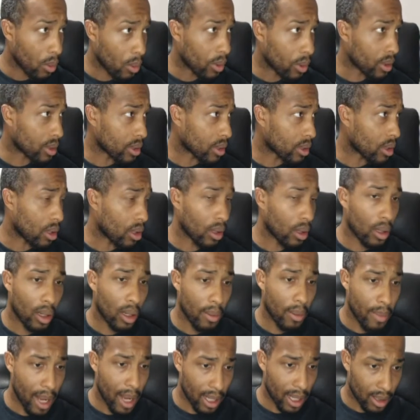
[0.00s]
What is this called? Uh,
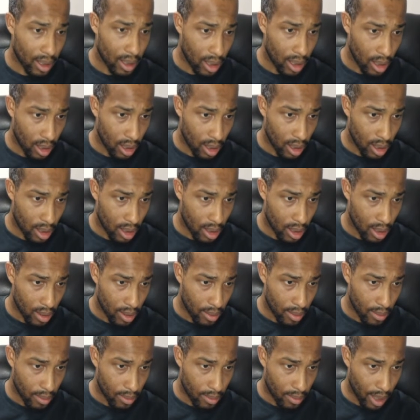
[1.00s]
M A C D
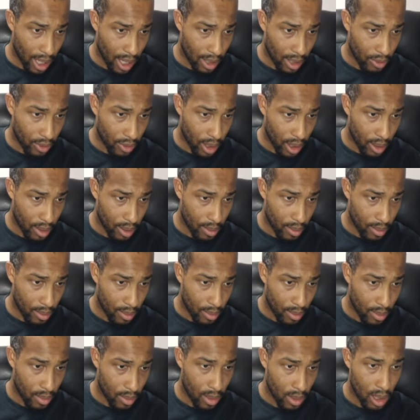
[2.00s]
buy trade.
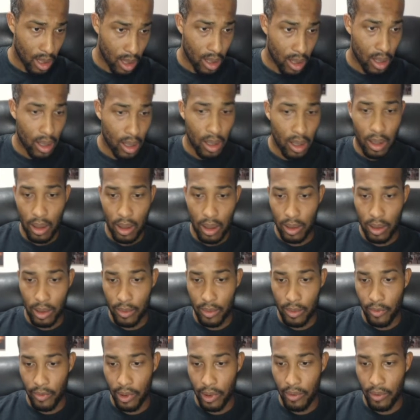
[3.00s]

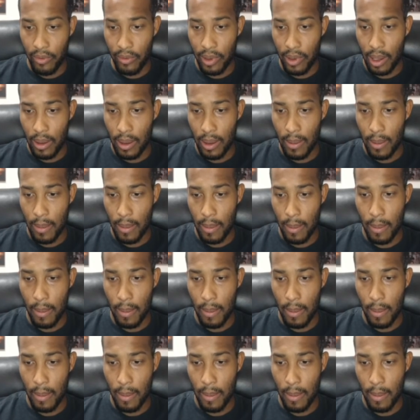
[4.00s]
Let's verify.